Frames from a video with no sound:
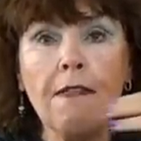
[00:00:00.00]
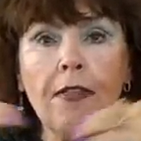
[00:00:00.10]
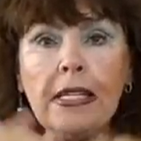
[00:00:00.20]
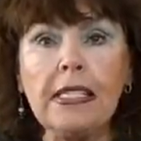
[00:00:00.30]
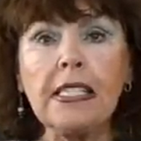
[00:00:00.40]

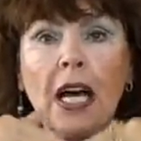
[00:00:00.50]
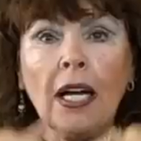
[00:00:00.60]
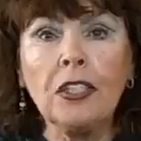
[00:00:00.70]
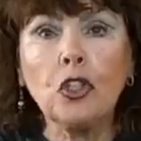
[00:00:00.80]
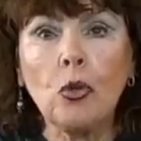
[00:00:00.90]
This
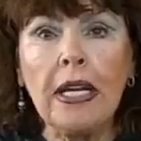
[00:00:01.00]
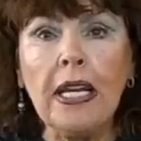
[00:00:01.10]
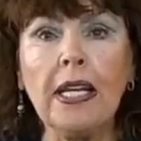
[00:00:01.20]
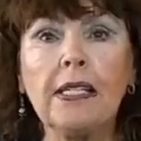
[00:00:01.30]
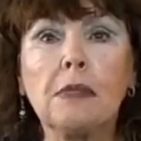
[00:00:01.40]

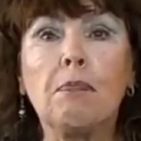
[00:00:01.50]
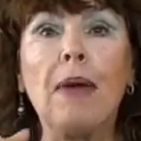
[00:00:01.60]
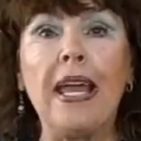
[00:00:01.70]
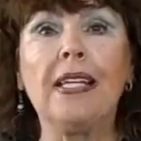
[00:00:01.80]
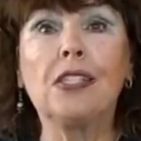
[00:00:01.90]
country is
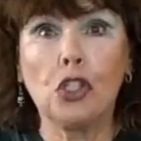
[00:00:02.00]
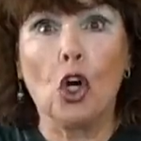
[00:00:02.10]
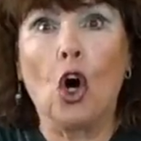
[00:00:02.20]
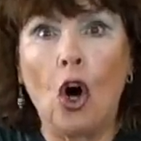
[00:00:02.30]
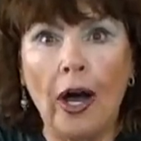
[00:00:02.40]
based
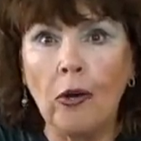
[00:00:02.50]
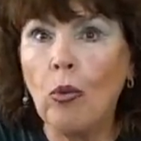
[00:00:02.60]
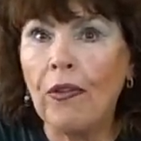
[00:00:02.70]
on,